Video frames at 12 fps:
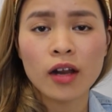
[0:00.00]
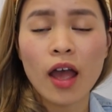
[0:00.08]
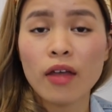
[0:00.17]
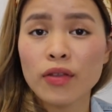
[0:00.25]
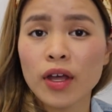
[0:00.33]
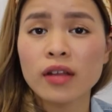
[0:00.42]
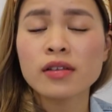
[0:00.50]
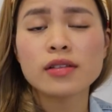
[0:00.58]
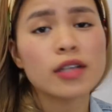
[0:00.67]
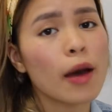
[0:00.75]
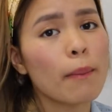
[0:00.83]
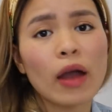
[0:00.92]
And then
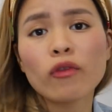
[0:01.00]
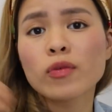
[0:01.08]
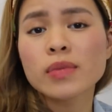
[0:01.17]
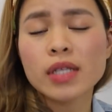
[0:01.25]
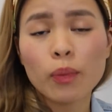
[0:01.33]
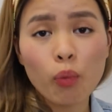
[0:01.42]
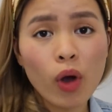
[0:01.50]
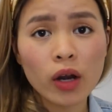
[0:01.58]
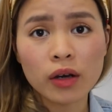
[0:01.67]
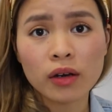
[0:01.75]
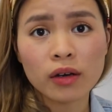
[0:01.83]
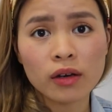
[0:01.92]
start back from step
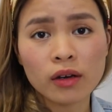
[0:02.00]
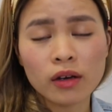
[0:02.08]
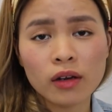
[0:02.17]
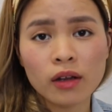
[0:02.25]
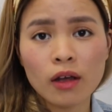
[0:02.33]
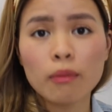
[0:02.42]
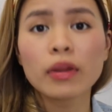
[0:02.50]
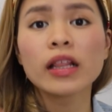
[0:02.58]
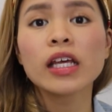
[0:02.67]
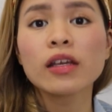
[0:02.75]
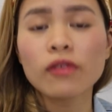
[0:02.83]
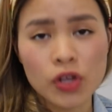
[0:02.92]
one.
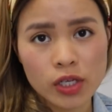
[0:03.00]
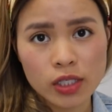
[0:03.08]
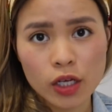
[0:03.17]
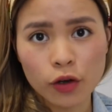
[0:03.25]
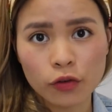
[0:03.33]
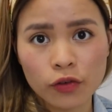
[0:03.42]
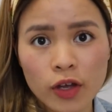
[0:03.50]
Believe in yourself.